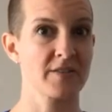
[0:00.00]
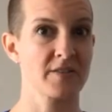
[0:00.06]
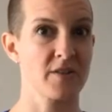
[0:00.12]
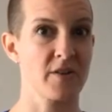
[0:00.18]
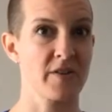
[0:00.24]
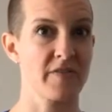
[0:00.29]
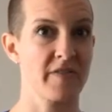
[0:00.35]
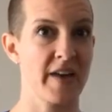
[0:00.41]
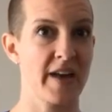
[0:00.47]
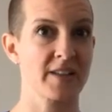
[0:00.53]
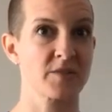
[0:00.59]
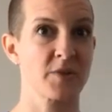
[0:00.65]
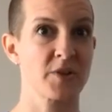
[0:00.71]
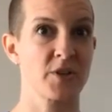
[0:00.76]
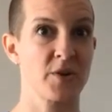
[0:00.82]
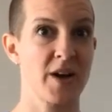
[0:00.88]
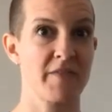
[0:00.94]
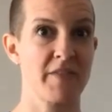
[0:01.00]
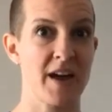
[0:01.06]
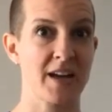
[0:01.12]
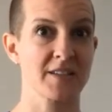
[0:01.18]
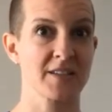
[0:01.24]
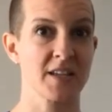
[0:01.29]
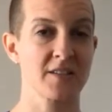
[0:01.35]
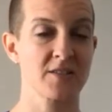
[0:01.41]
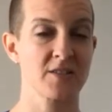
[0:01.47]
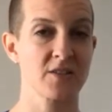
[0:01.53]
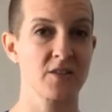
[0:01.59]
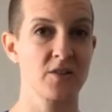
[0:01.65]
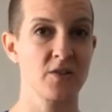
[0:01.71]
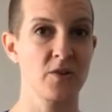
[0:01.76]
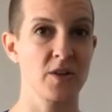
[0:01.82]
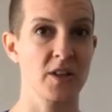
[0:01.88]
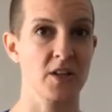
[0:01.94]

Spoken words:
So if that's what you have access to, a